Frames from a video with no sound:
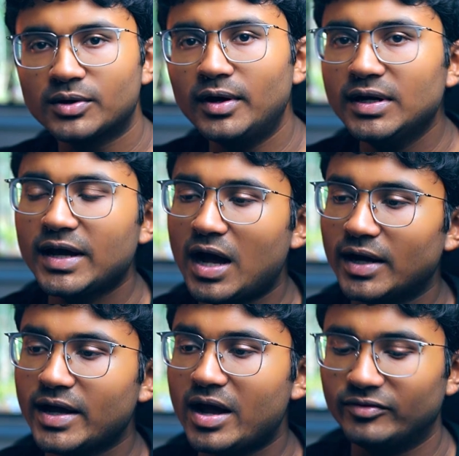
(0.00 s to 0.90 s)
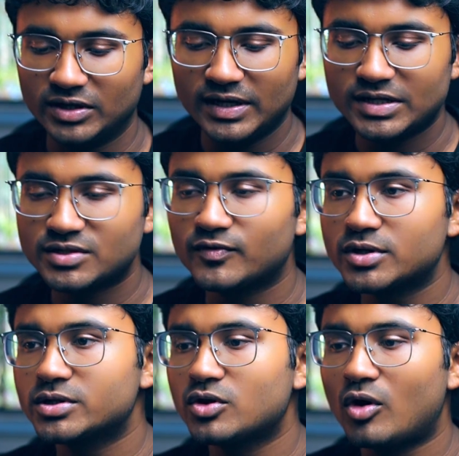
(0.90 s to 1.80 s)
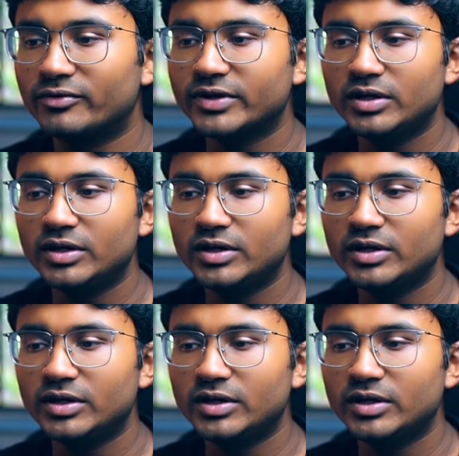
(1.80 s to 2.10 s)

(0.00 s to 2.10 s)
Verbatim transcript: currently I have the latest version of